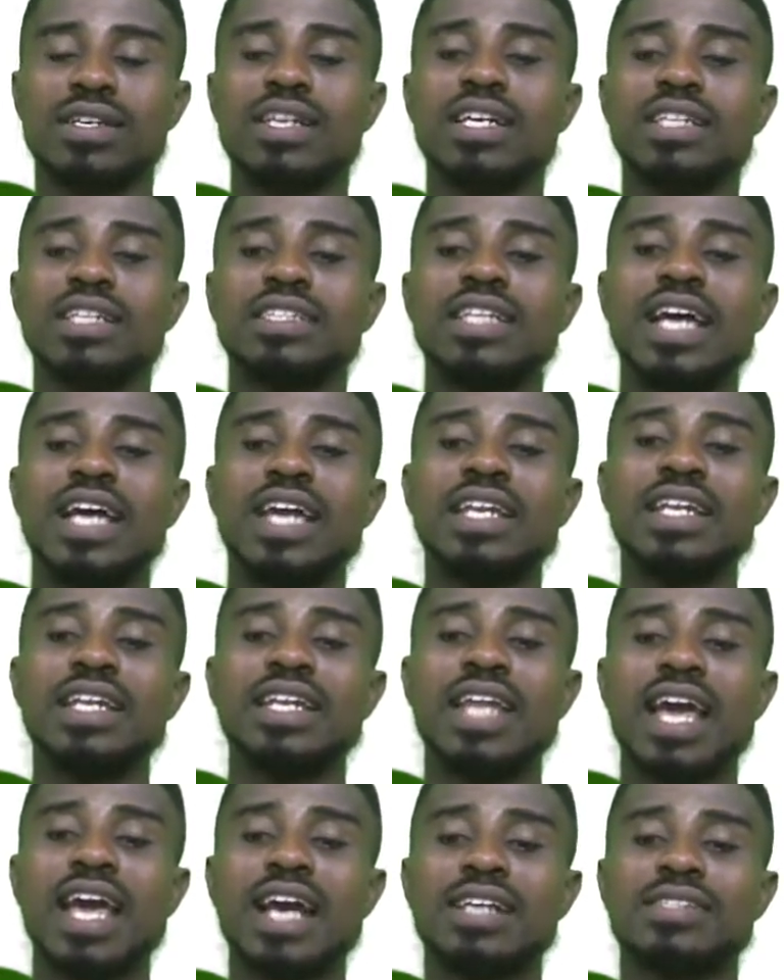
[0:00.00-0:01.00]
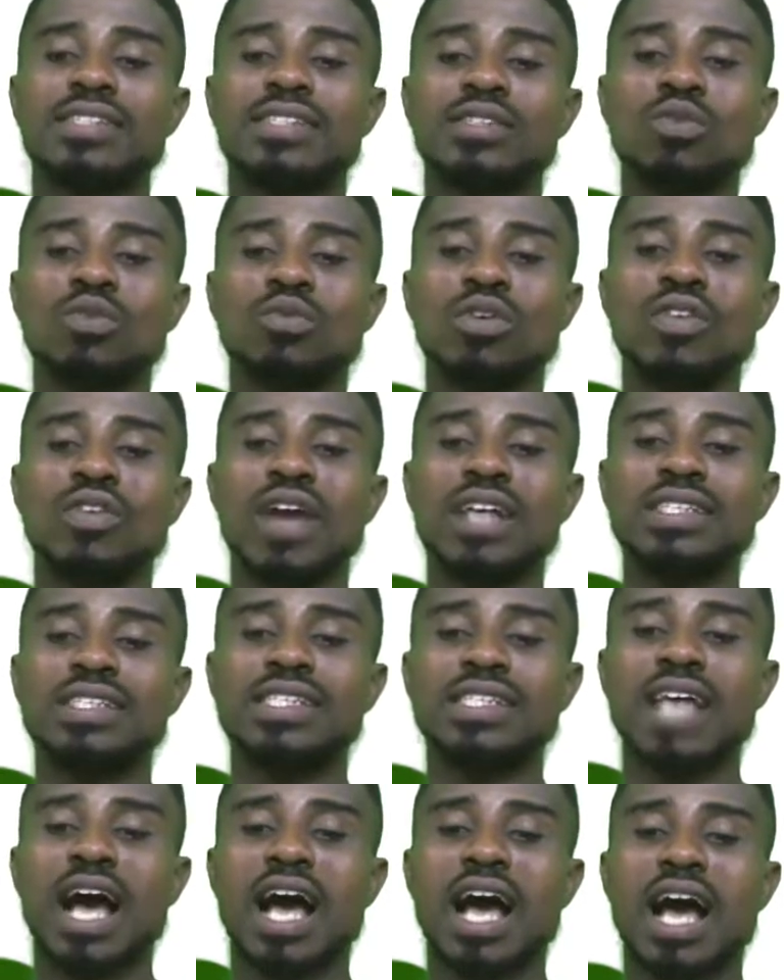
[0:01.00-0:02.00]
Then next, we write it
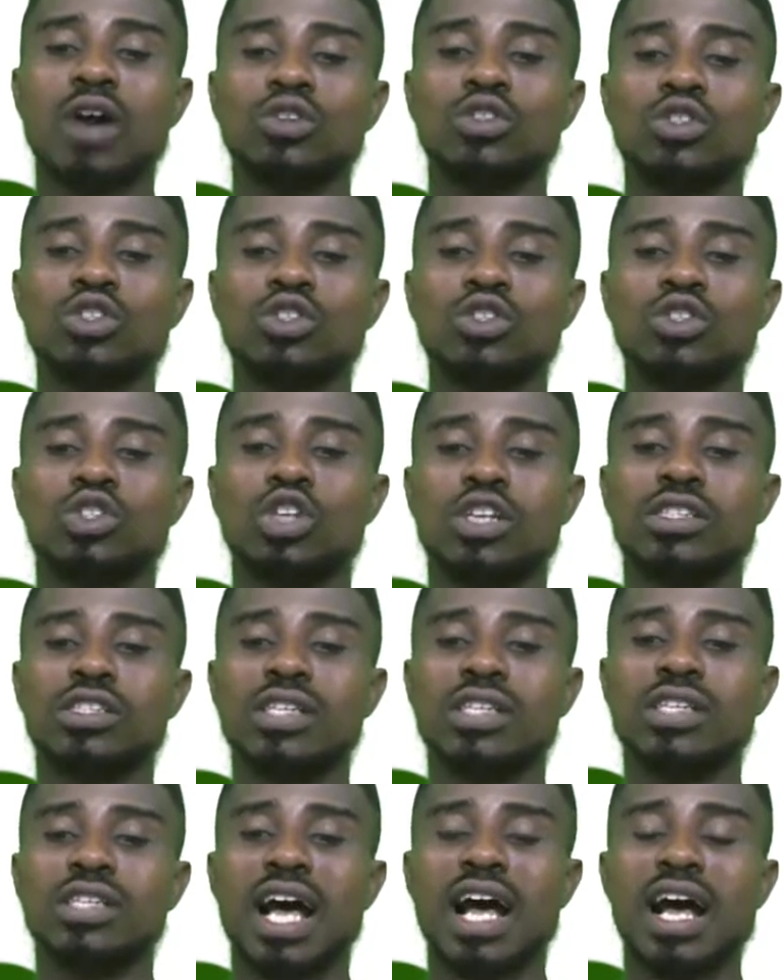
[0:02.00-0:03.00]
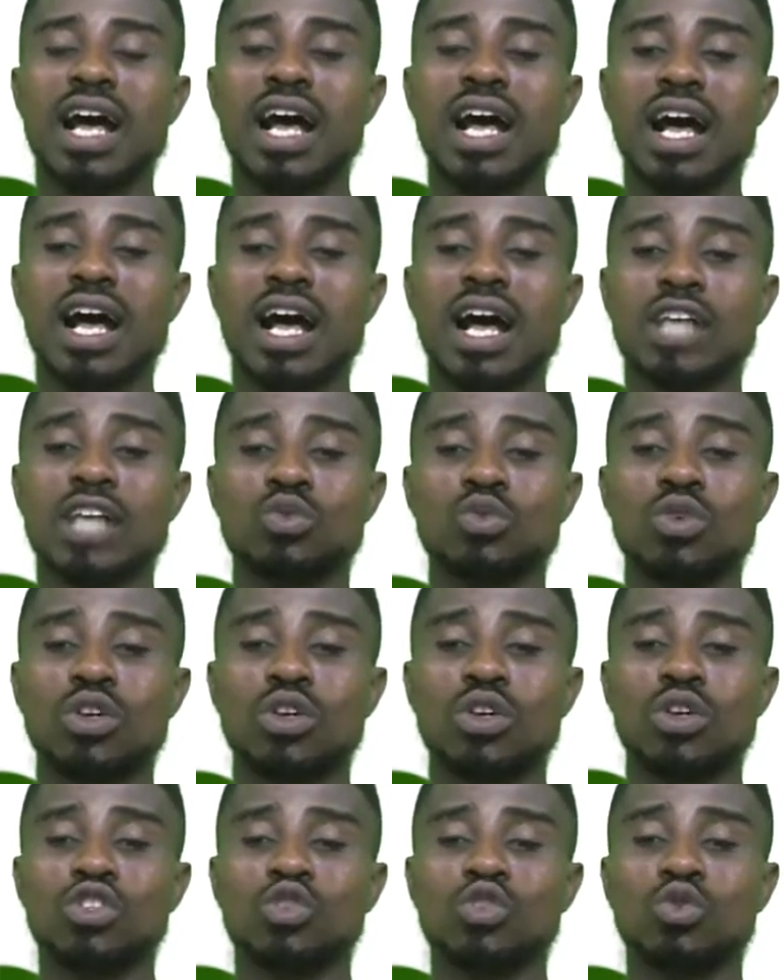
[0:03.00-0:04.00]
out just as we
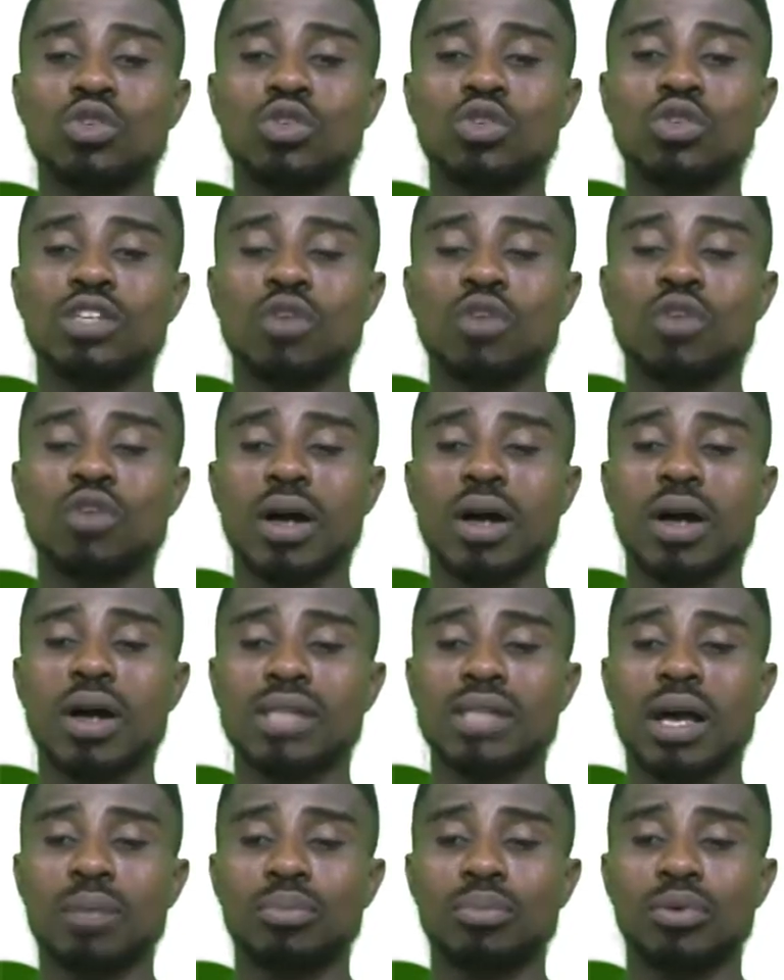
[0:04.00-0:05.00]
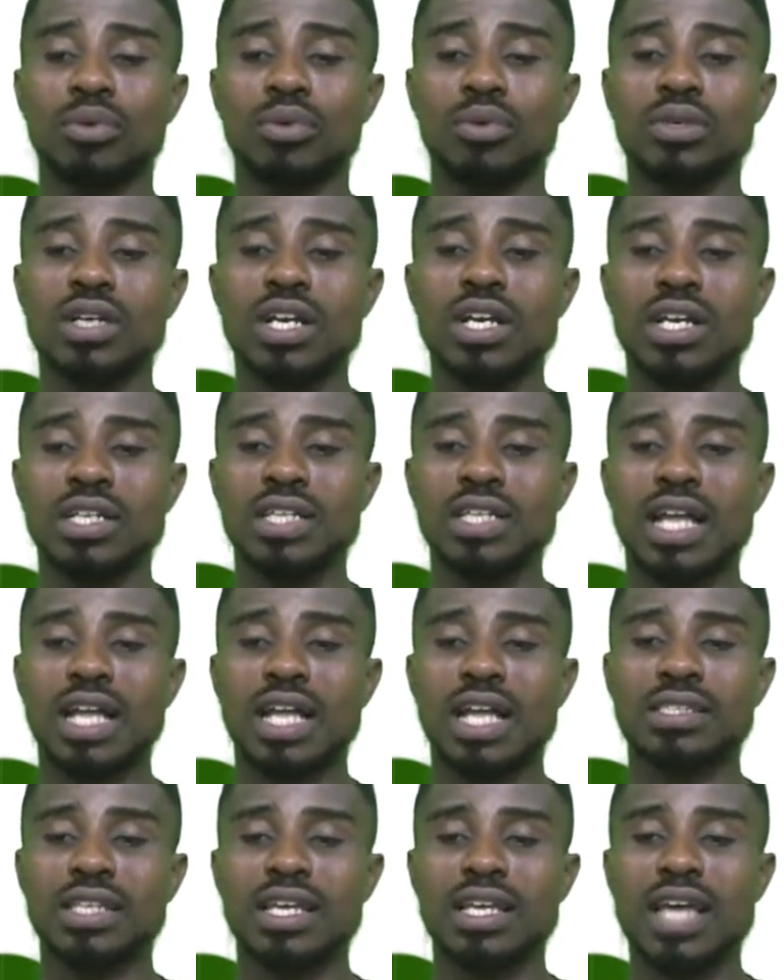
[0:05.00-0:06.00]
understood it from our sample,
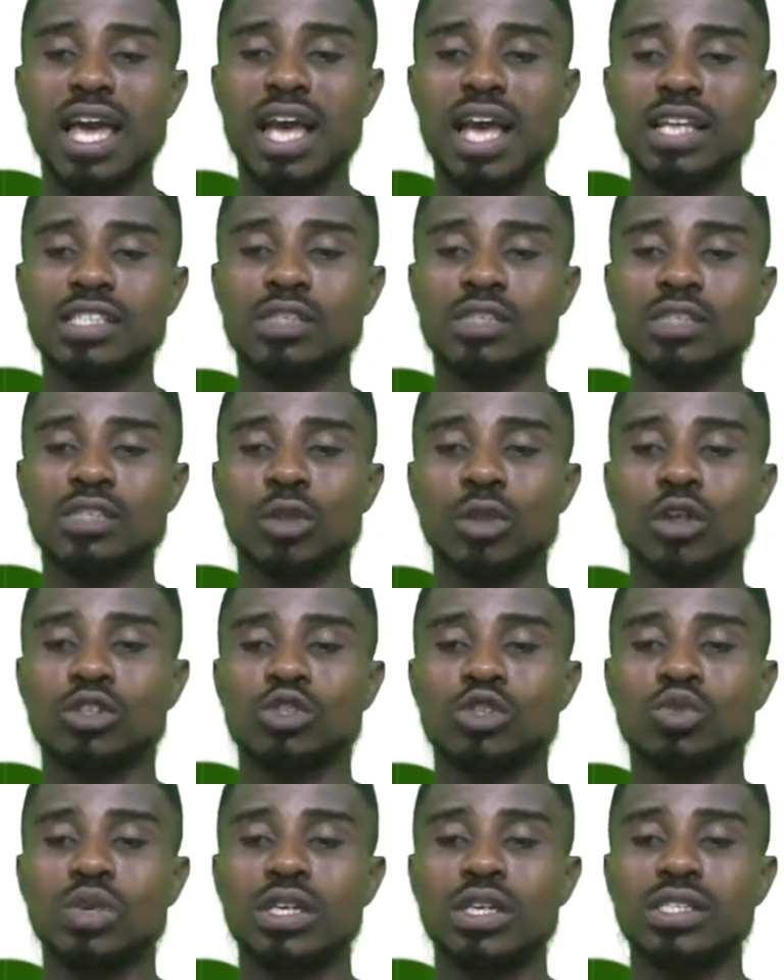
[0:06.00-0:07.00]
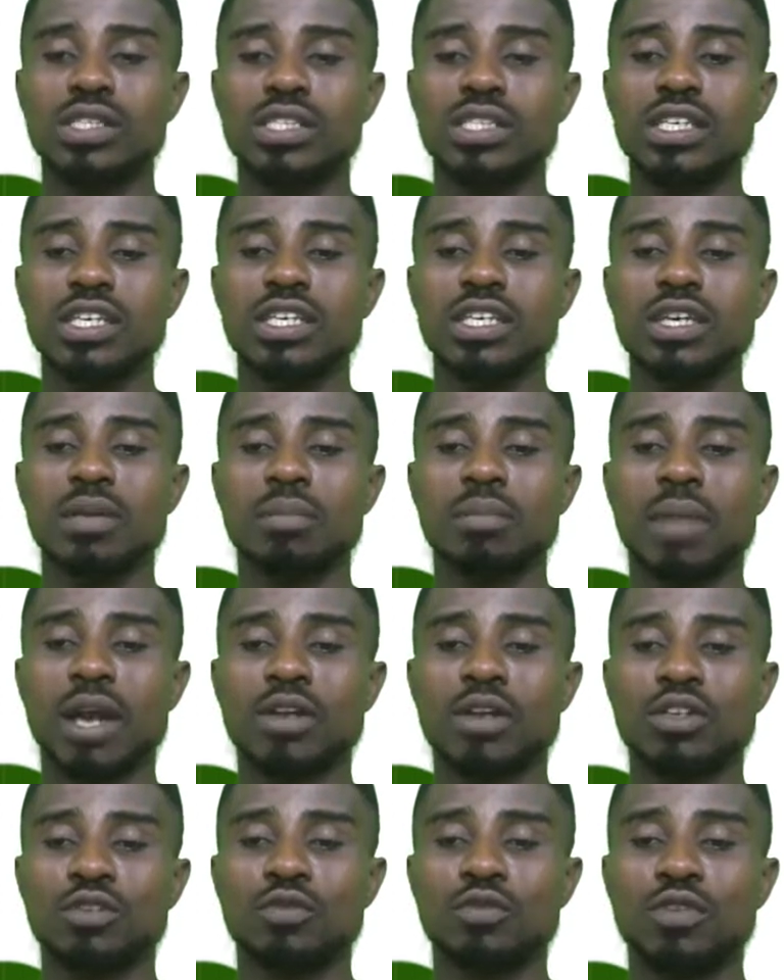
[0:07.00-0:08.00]
that x plus 20
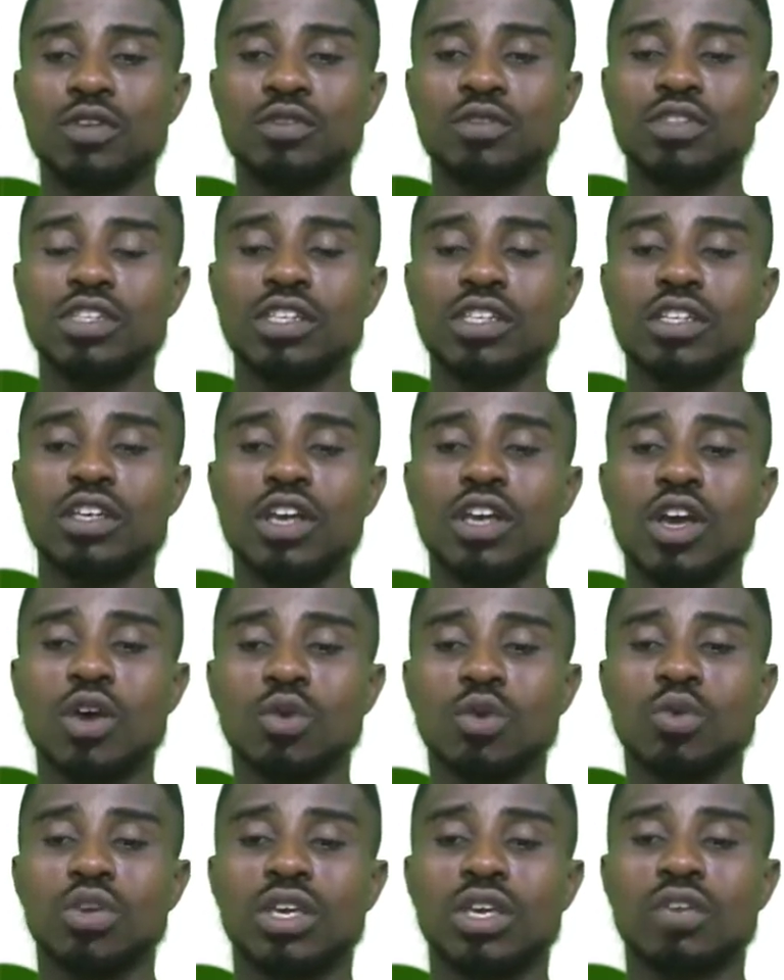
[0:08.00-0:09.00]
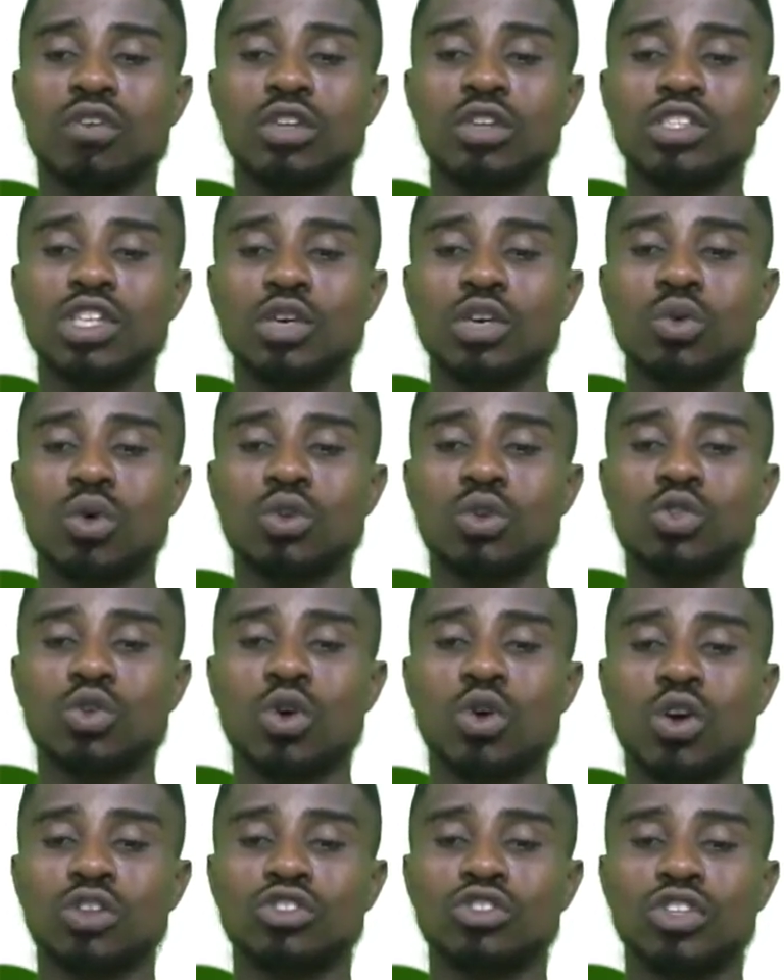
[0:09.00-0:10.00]
minus 50 will give us equal to
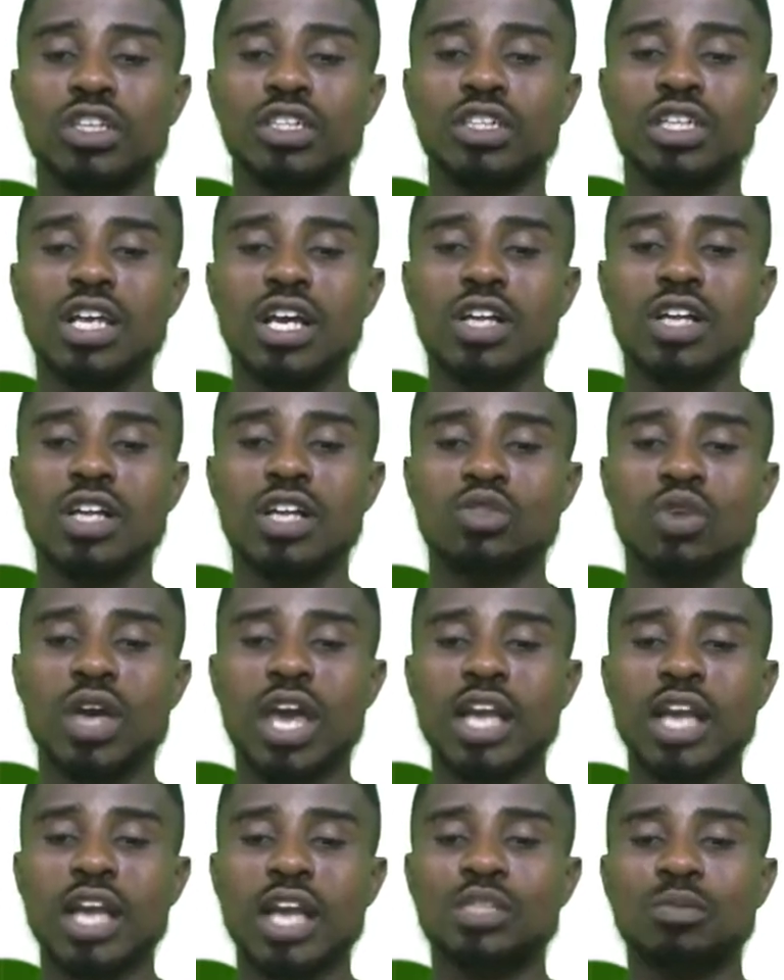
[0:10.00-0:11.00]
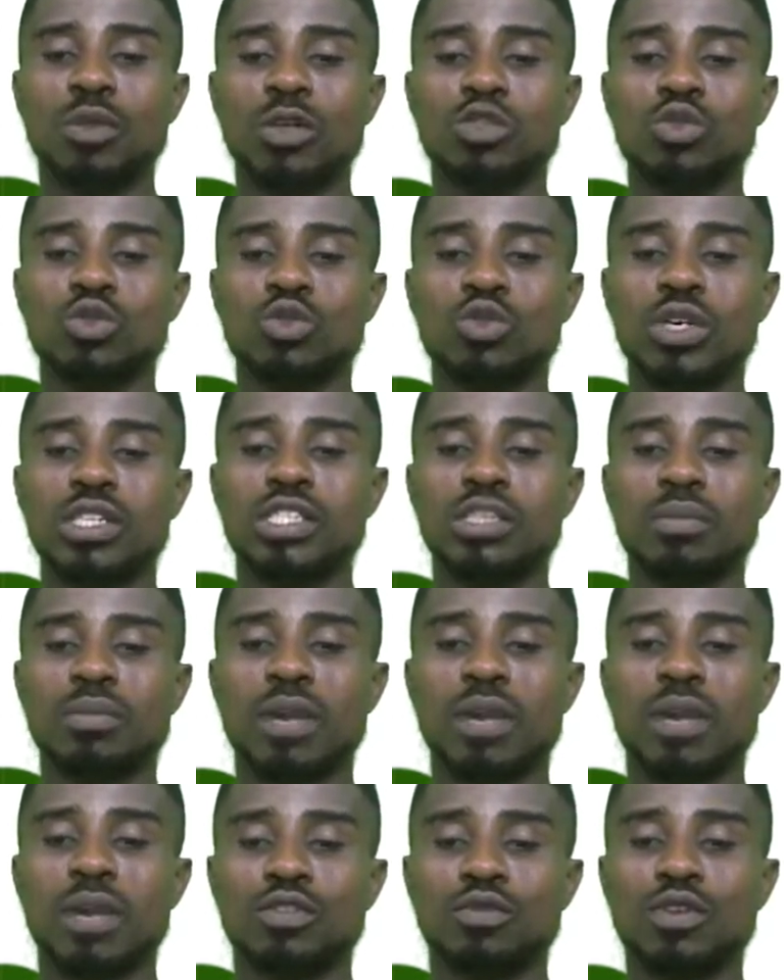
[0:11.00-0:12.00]
100. So x plus 20
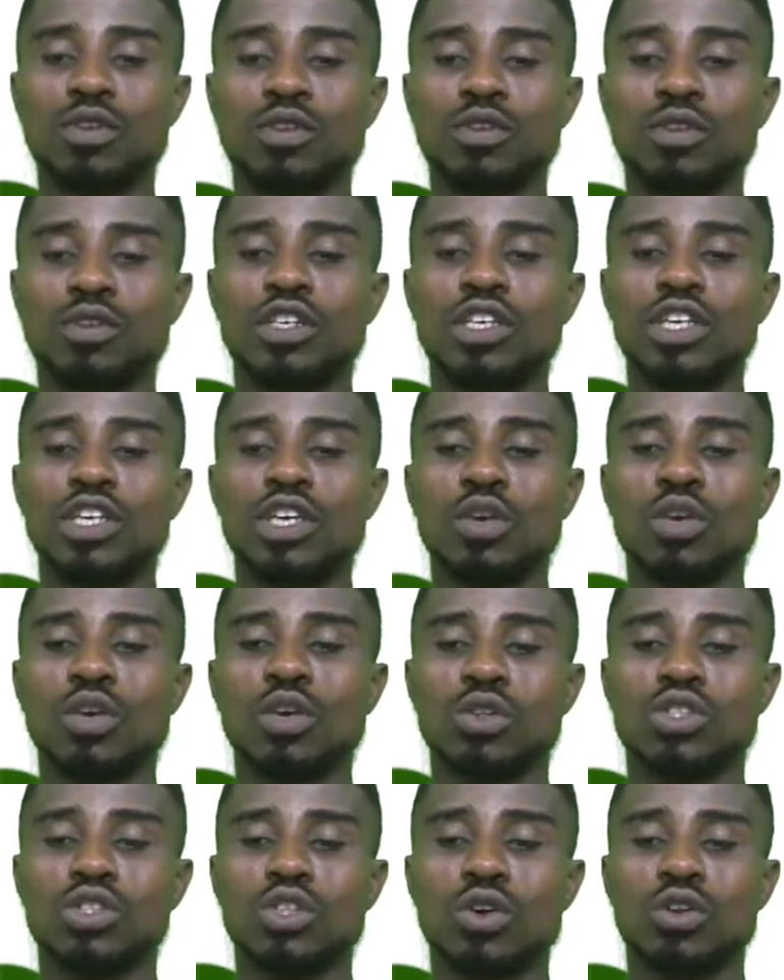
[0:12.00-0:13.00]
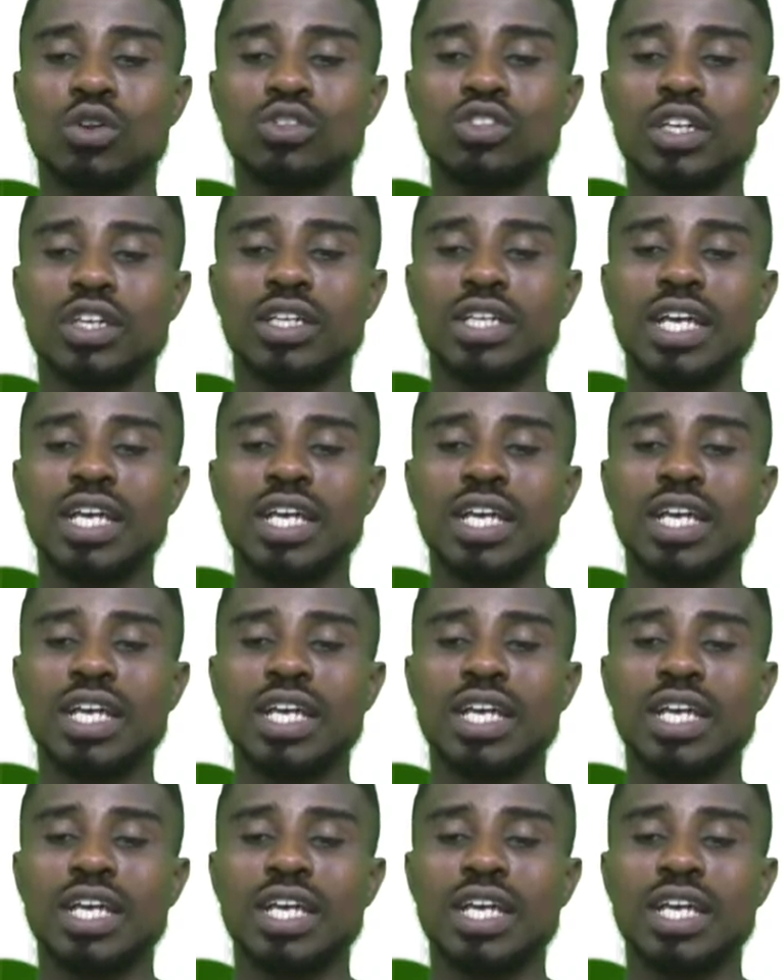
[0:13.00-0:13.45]
minus 50 equal to 100.